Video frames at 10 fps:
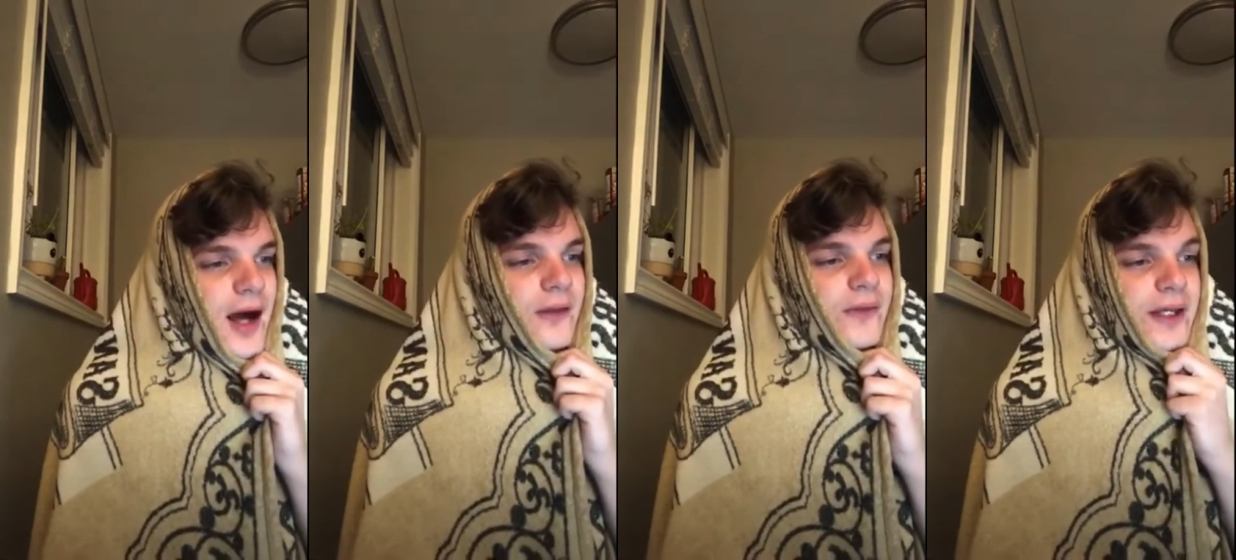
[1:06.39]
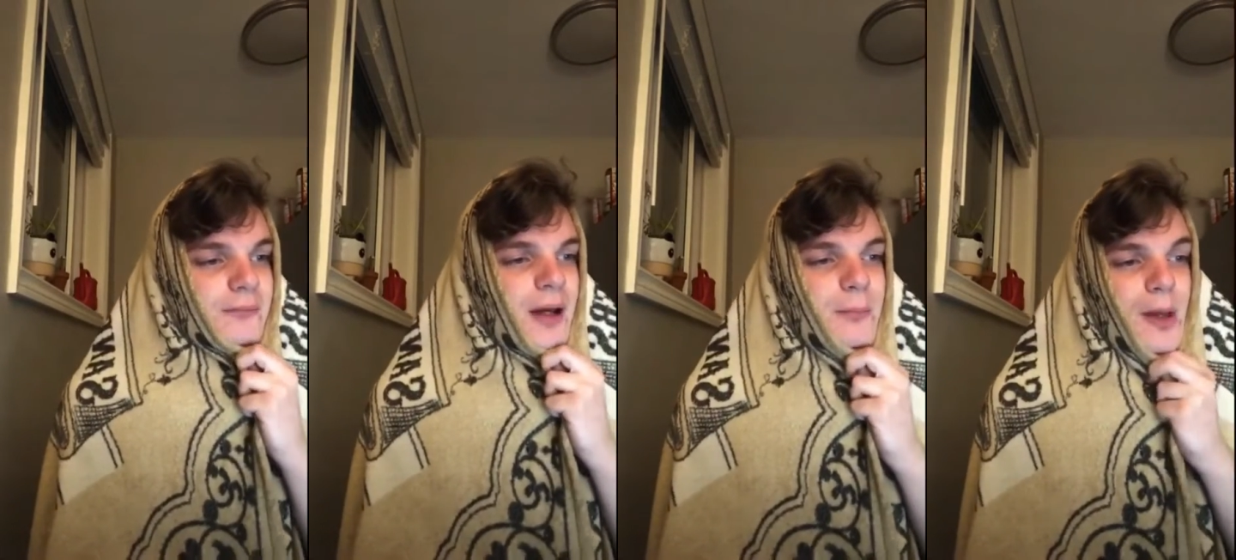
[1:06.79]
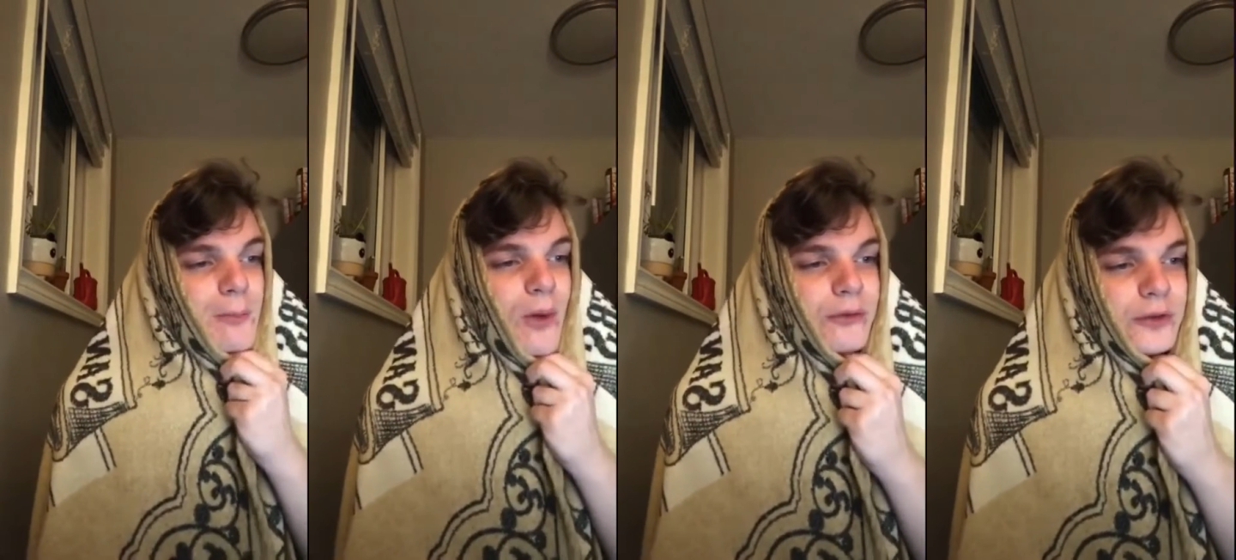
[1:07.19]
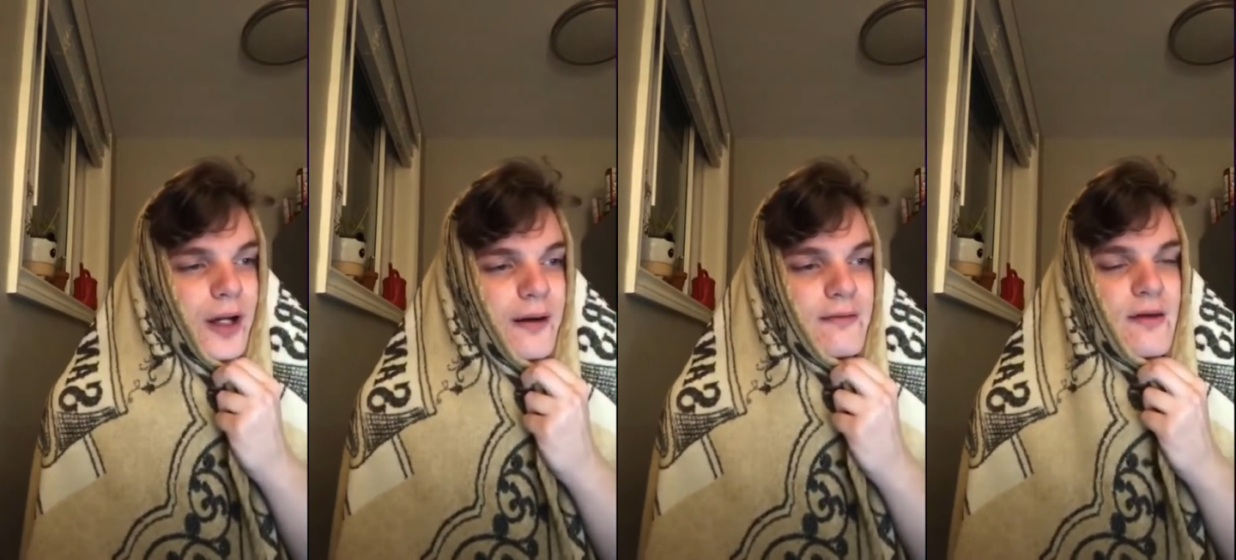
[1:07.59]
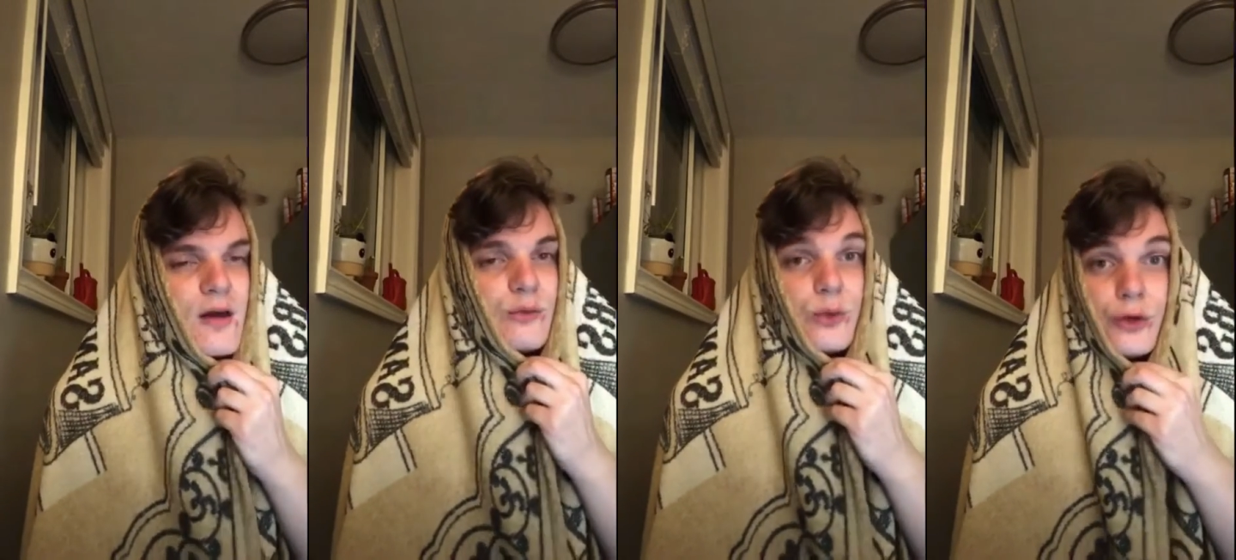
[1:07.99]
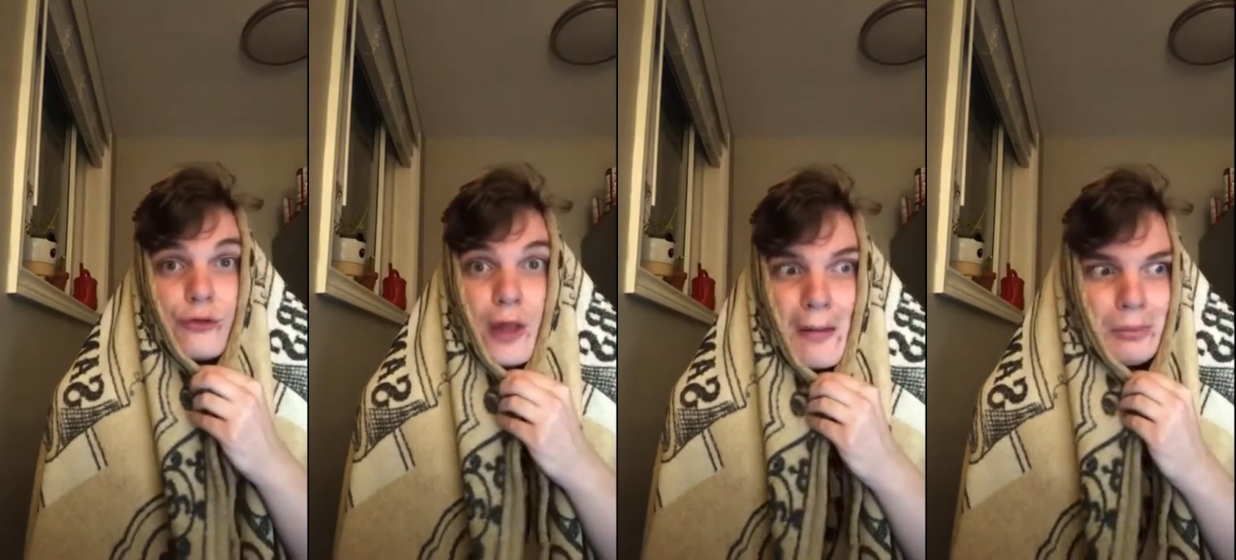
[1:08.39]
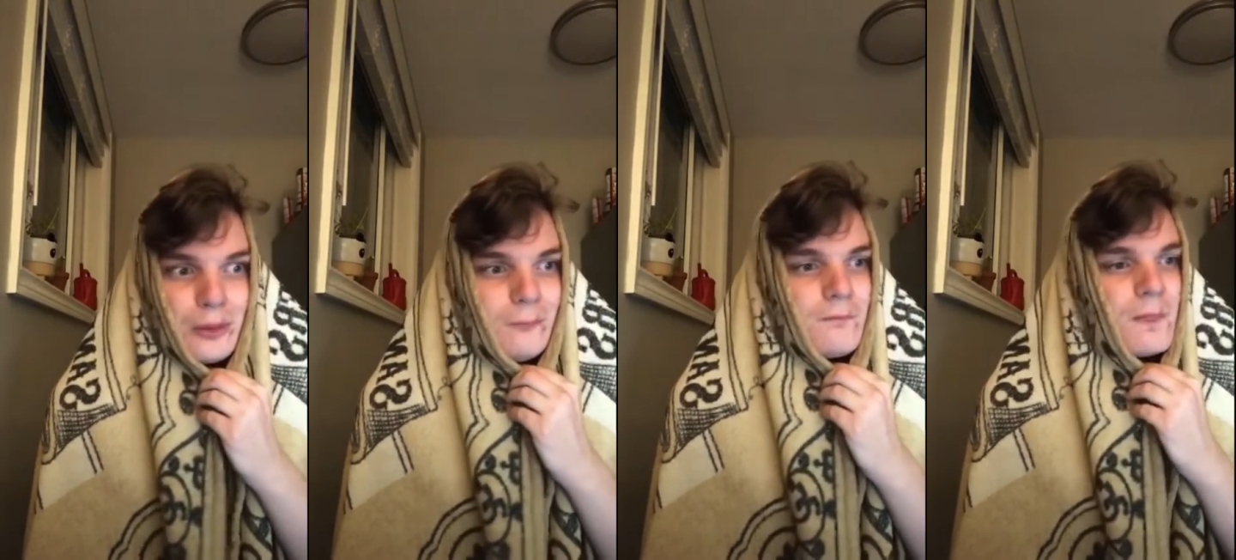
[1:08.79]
I think it might be a poltergeist. For example,